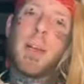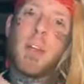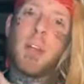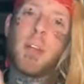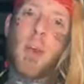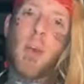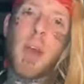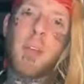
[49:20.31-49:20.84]
You
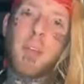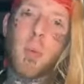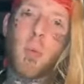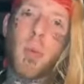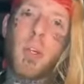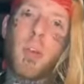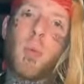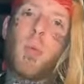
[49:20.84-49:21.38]
don't have to
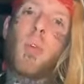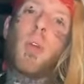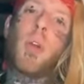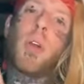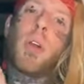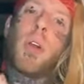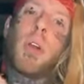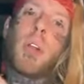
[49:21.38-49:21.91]
win the
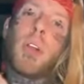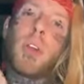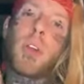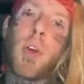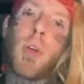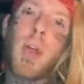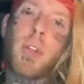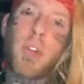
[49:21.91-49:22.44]
war. You
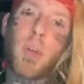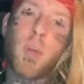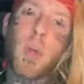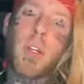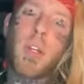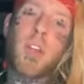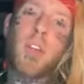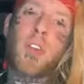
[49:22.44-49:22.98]
don't have to
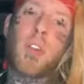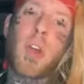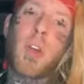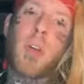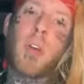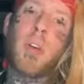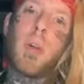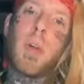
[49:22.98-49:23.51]
win the
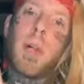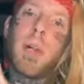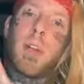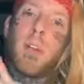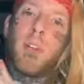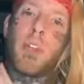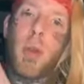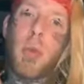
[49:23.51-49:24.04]
struggle.
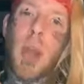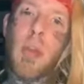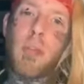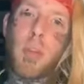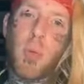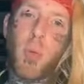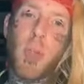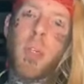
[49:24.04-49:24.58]
You don't
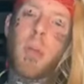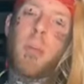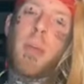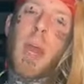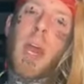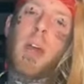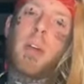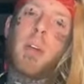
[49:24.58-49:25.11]
have to win the
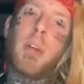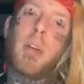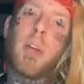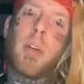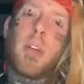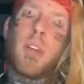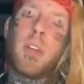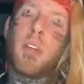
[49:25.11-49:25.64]
battle.
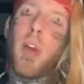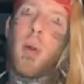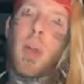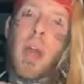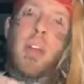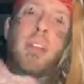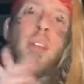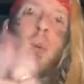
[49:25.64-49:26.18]
You don't
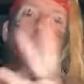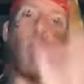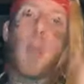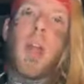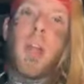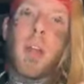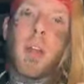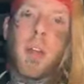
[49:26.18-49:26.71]
have to
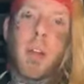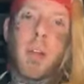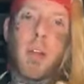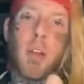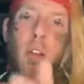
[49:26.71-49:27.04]
win.